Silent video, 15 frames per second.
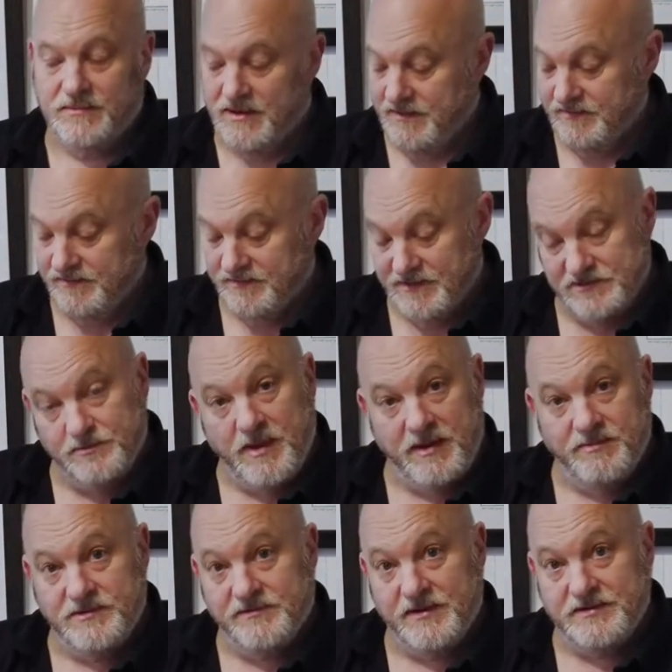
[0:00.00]
And this
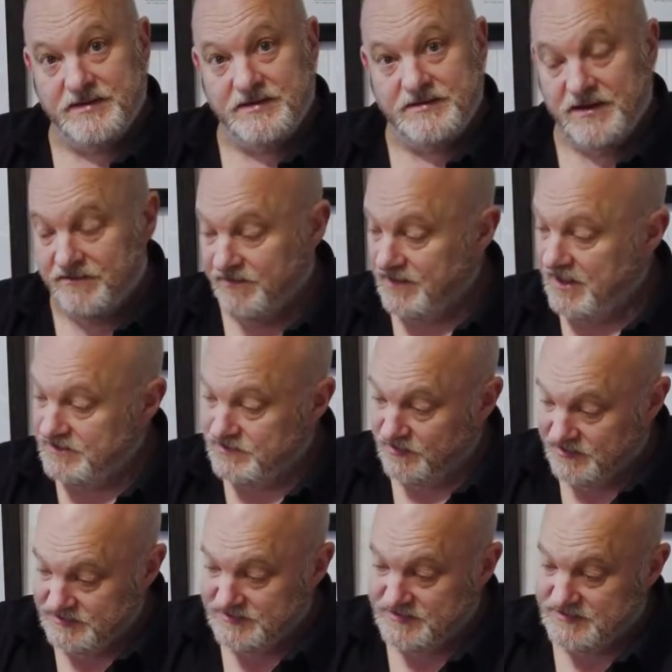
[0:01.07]
paper's fantastic for that. So
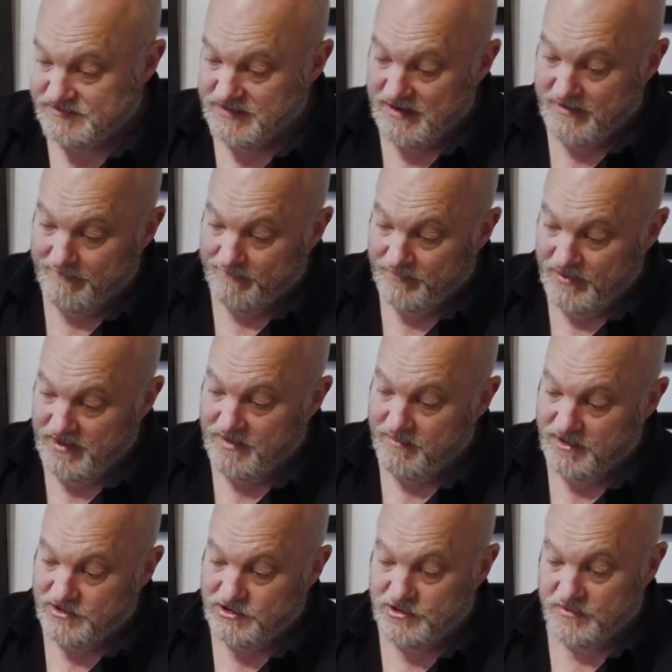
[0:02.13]
this is the
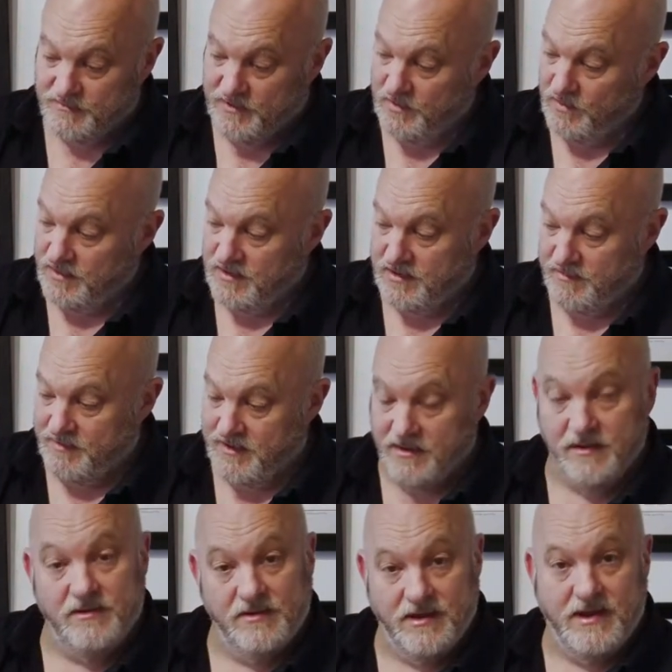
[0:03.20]
image that we're going to
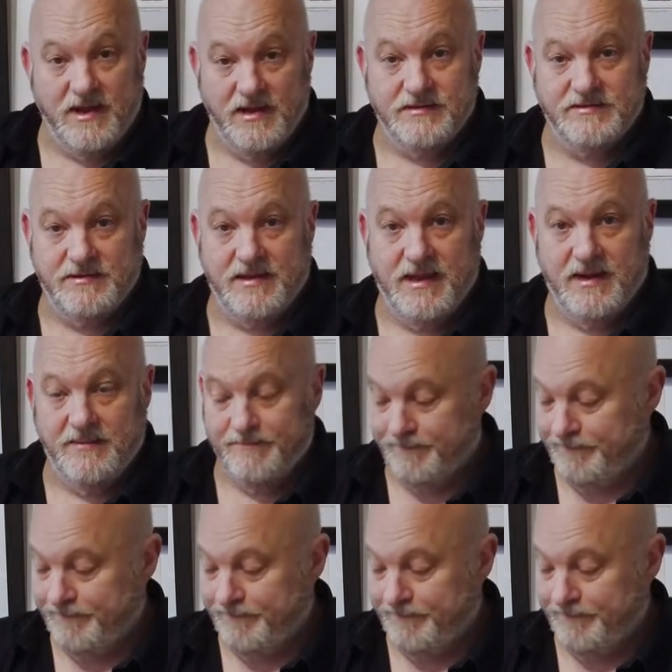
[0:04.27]
be looking at today.